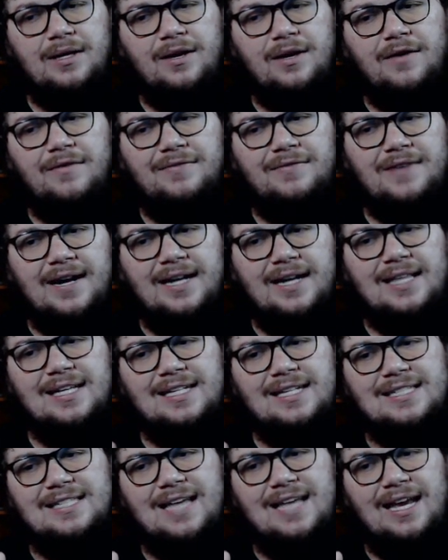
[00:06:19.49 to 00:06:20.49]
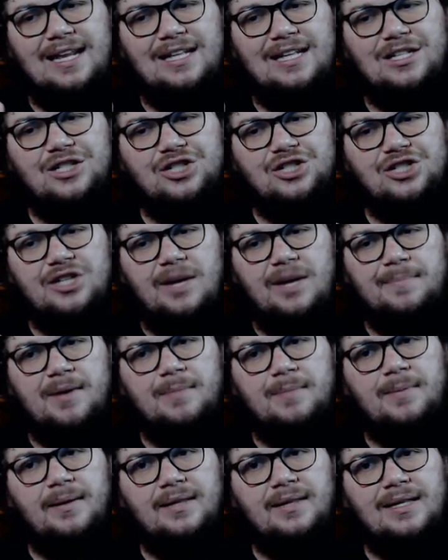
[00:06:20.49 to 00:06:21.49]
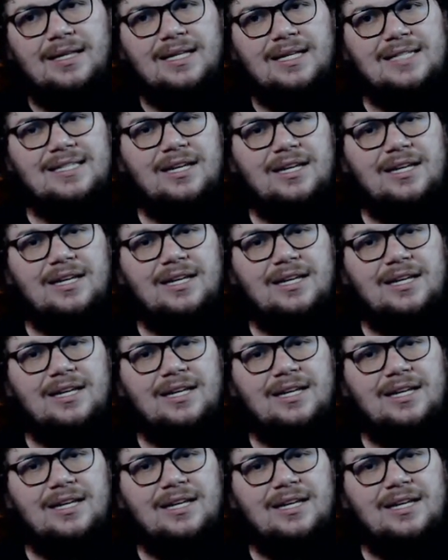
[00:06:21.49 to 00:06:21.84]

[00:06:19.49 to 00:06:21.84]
finally deciding to jump up on the list